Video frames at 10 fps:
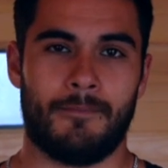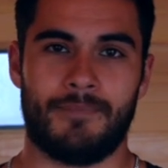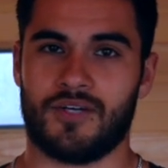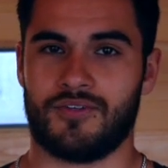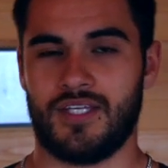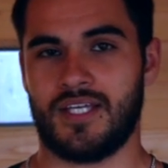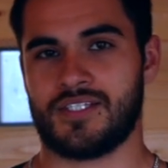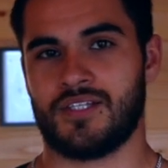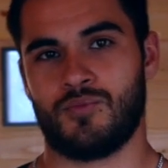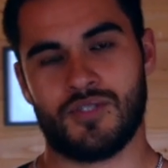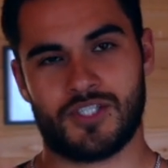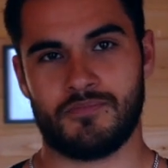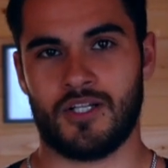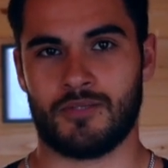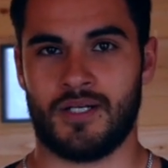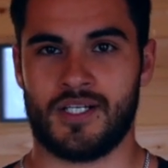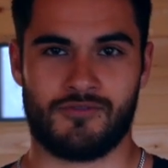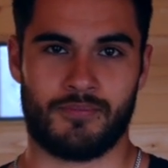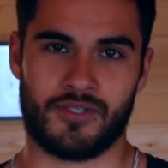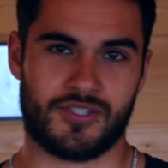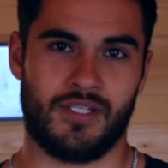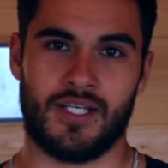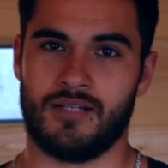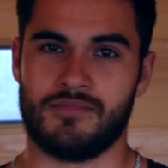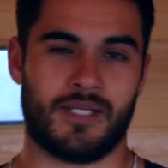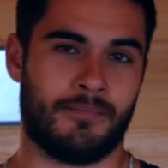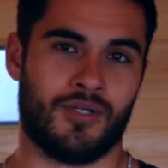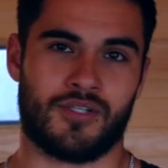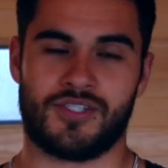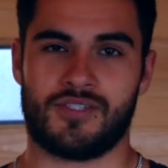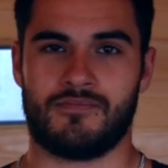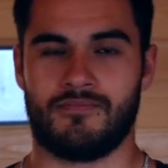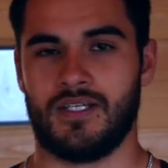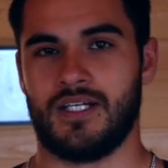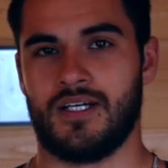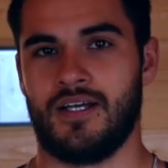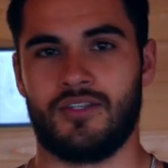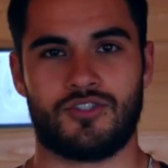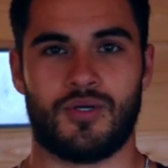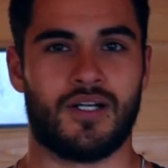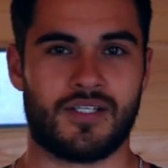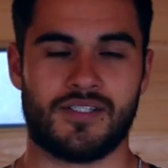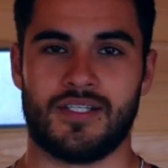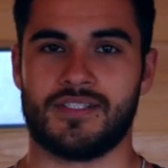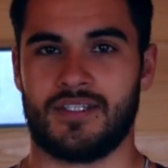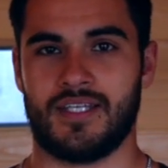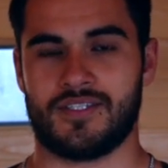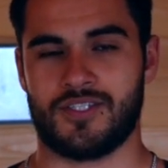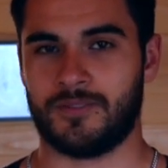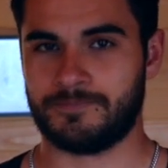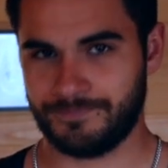bigger things and 1 smaller box for personal items like books, electronics, things like that. So